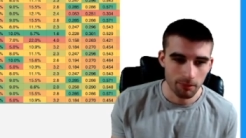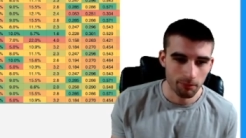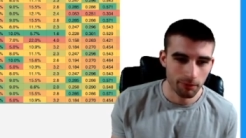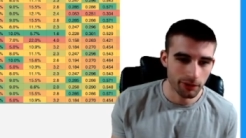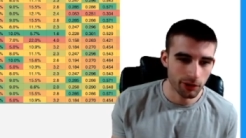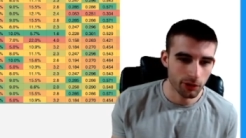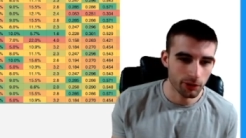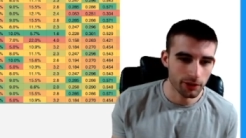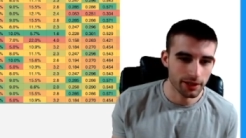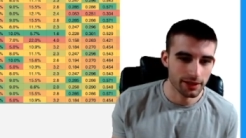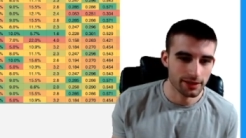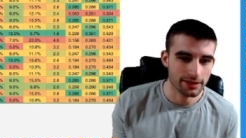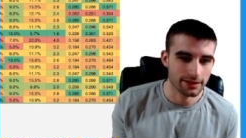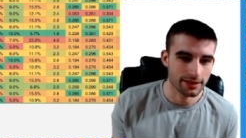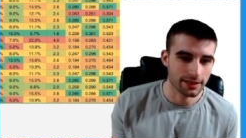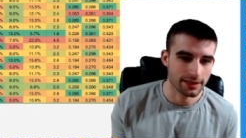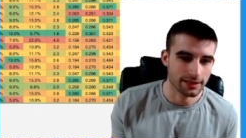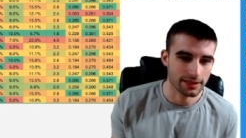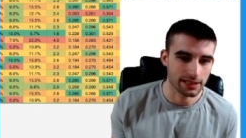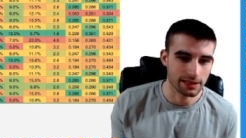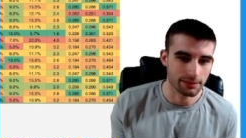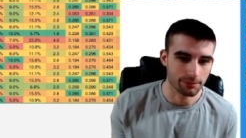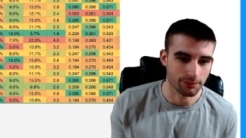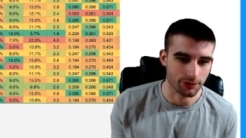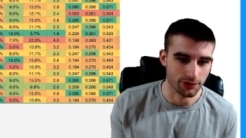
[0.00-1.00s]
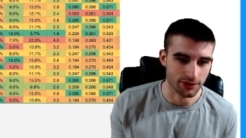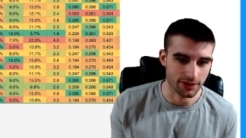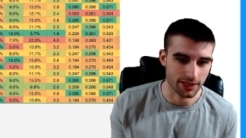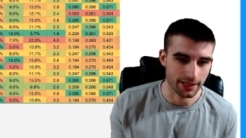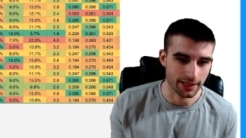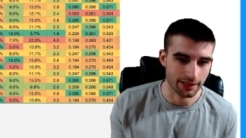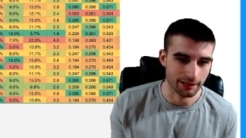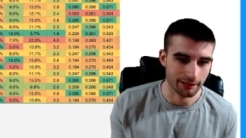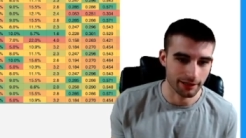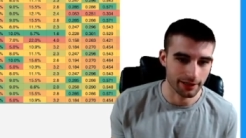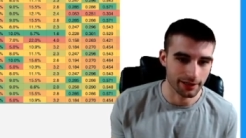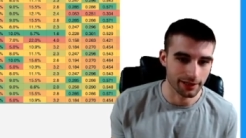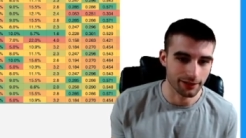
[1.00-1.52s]
but only a sixteen percent
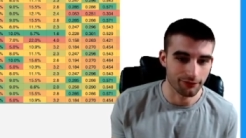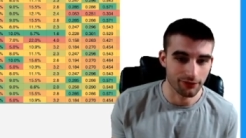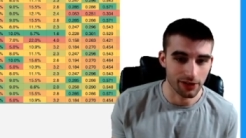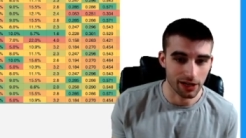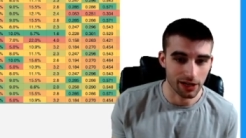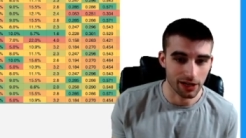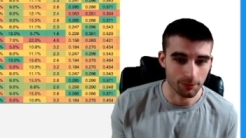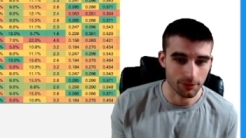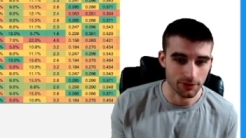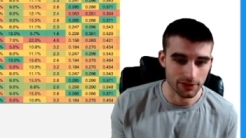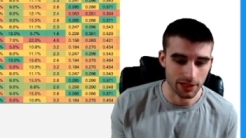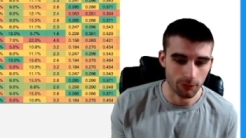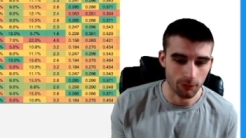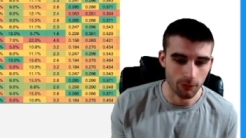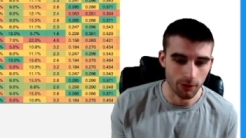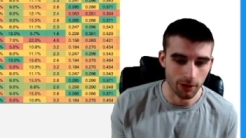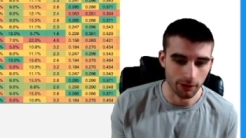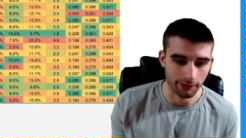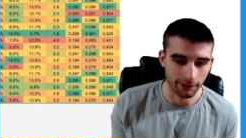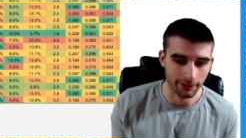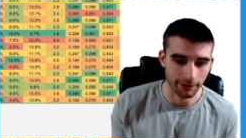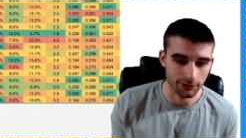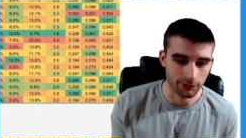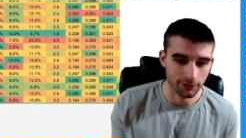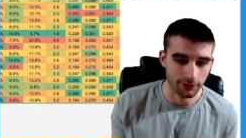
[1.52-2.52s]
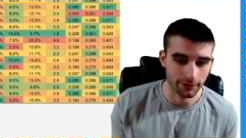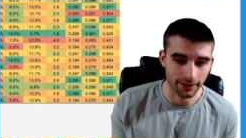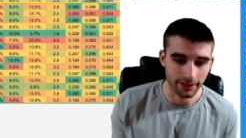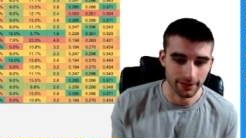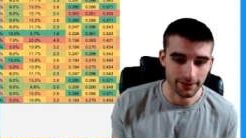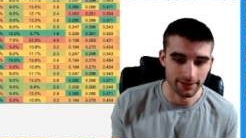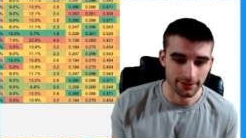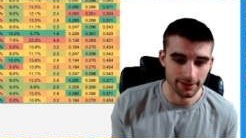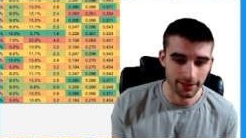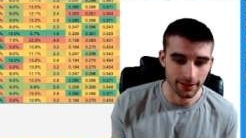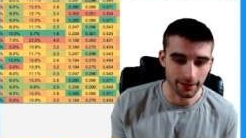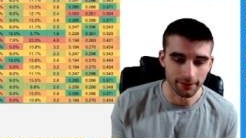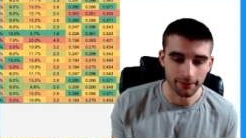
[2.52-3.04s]
carry and a five percent walk rate. So like I
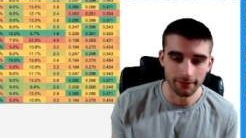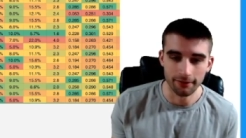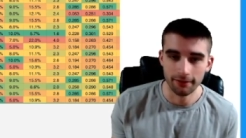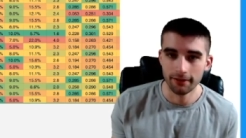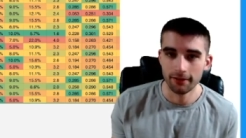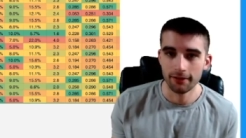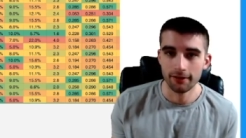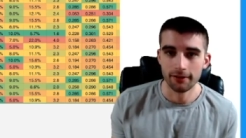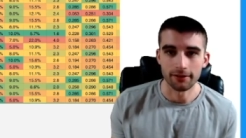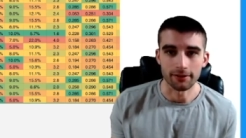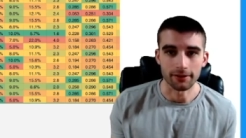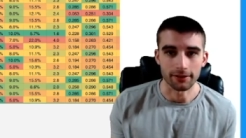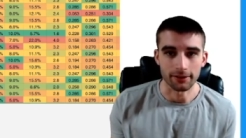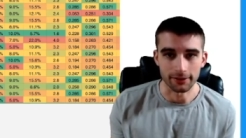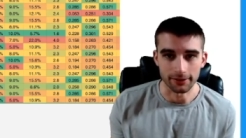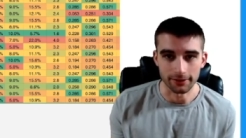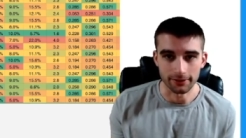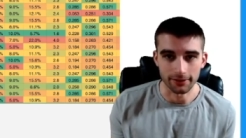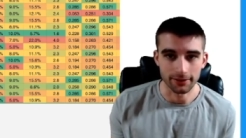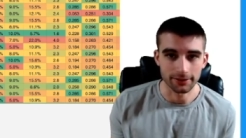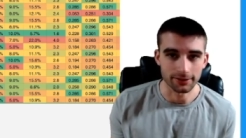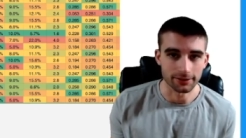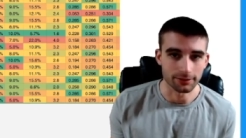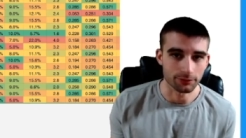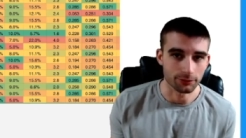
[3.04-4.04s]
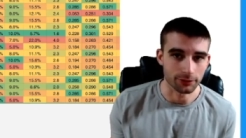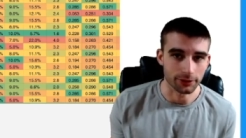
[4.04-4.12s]
said, he doesn't